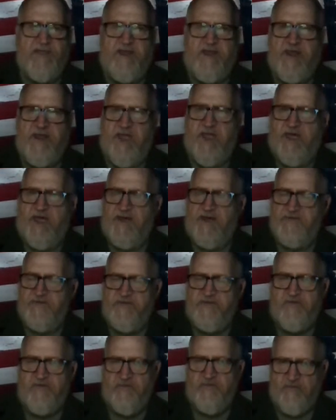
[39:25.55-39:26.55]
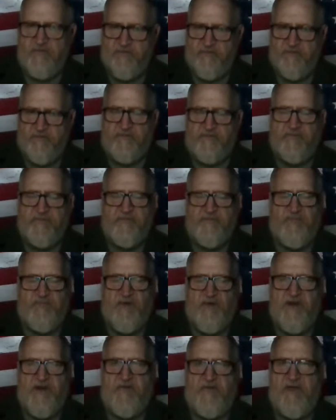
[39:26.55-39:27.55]
and they had to
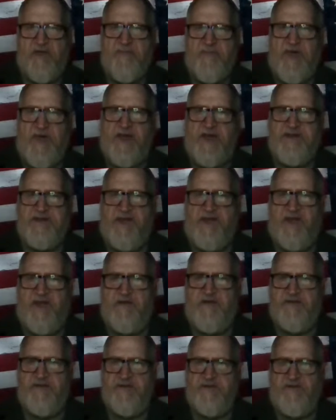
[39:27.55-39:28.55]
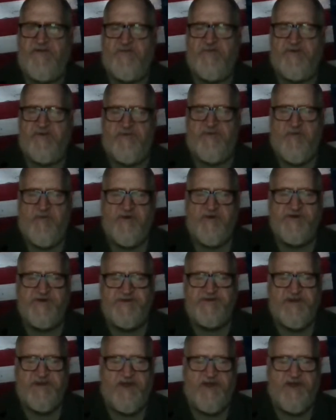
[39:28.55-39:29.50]
bring it right back down and do an emergency